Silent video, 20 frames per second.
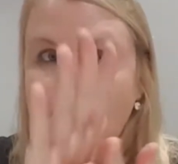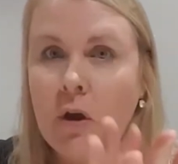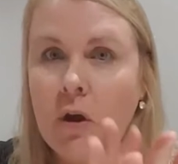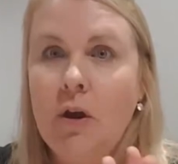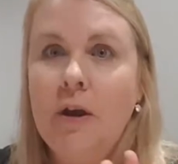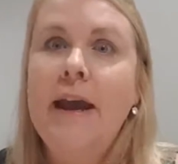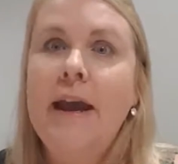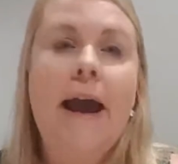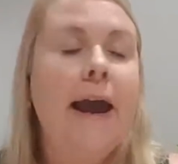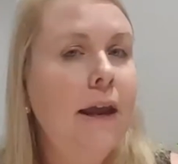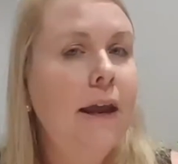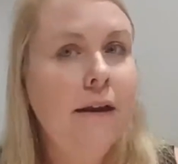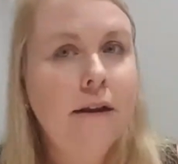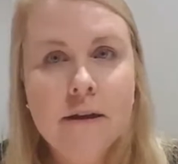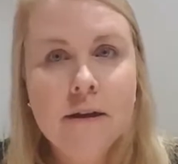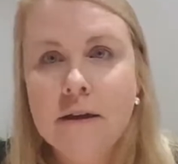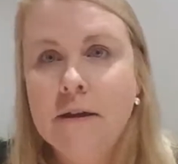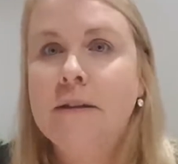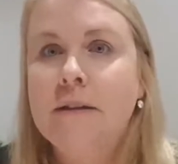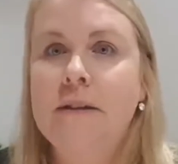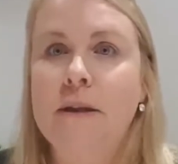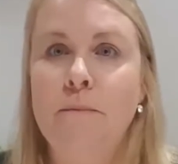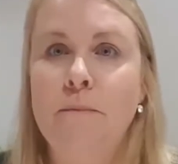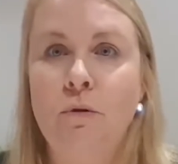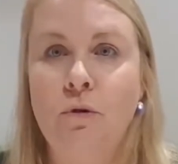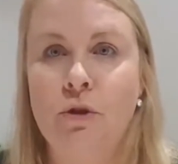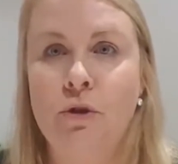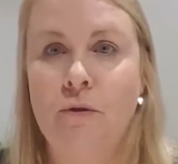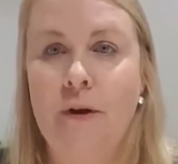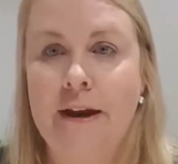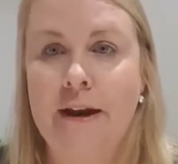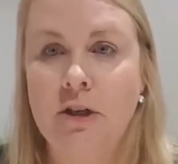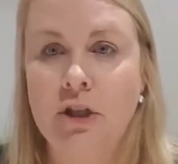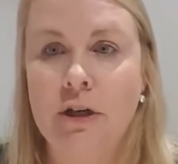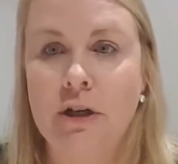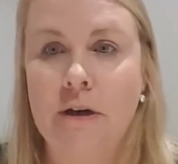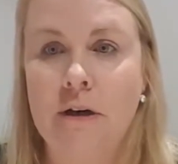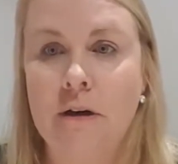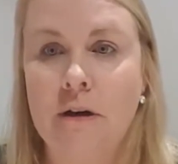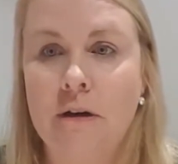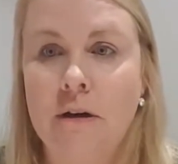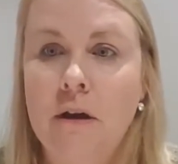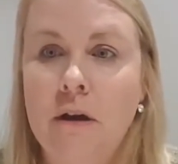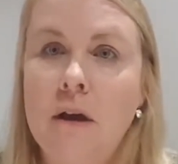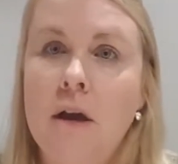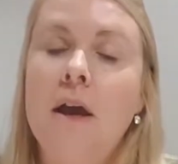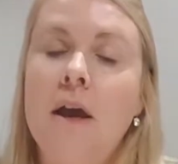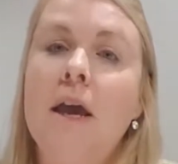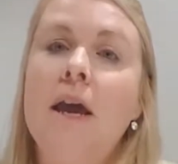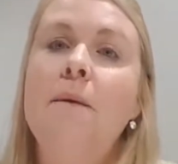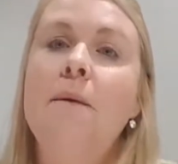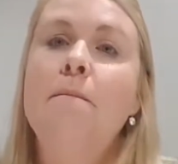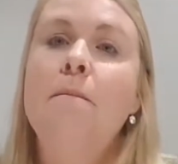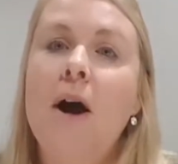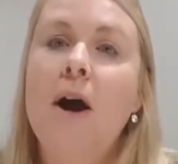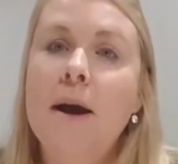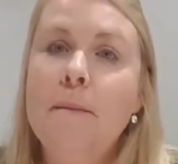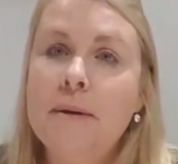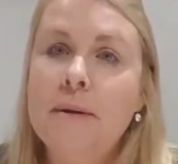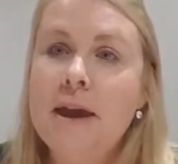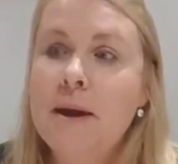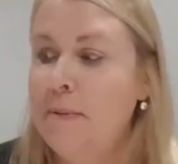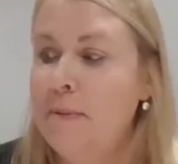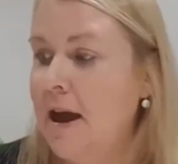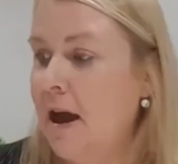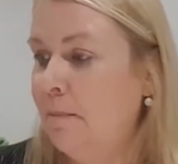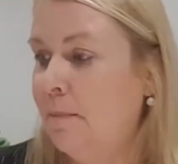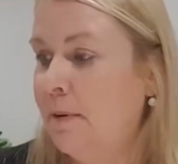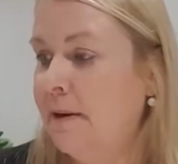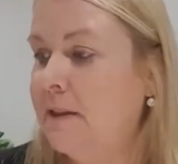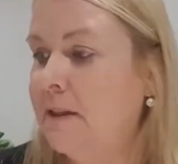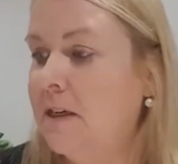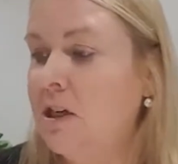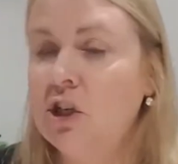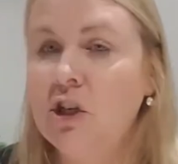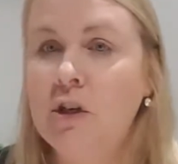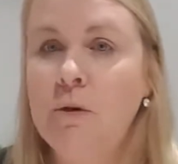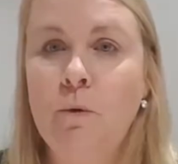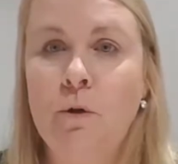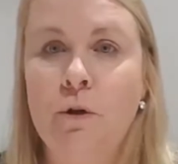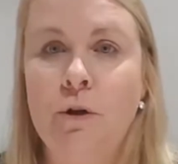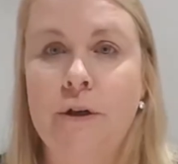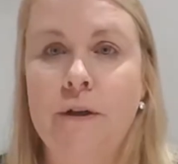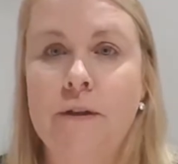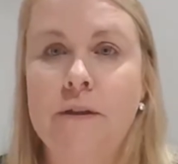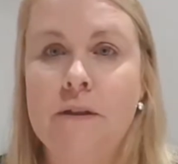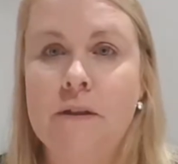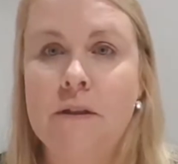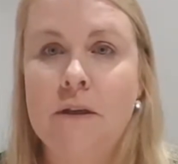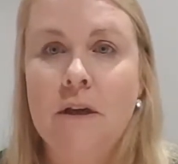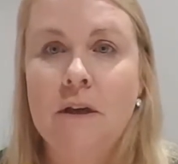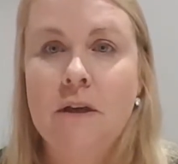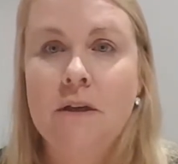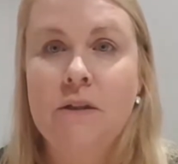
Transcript: Okay, simple direction. It might be about position words.